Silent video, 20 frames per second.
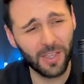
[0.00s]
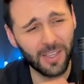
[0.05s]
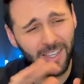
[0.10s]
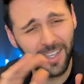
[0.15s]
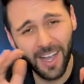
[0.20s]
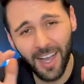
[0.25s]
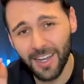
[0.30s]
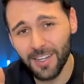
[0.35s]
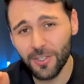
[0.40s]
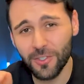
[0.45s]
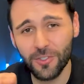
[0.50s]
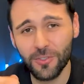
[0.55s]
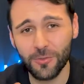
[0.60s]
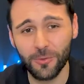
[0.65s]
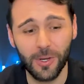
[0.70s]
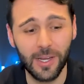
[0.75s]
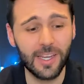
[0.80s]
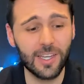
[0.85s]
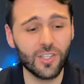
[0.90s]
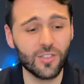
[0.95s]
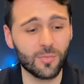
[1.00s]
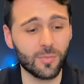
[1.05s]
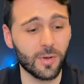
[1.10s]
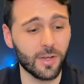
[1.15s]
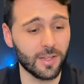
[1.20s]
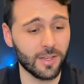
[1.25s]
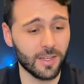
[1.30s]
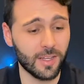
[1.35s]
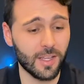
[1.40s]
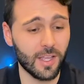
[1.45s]
Kind of strange,
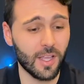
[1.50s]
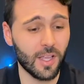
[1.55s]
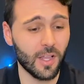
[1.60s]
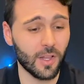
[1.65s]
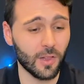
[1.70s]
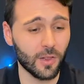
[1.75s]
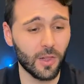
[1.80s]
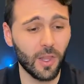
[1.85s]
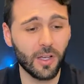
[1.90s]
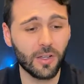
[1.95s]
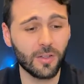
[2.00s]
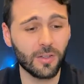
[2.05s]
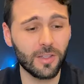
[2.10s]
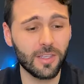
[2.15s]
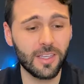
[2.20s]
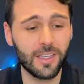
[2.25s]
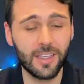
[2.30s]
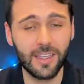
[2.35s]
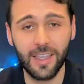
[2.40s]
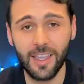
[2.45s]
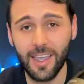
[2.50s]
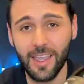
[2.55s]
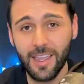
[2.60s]
but luckily,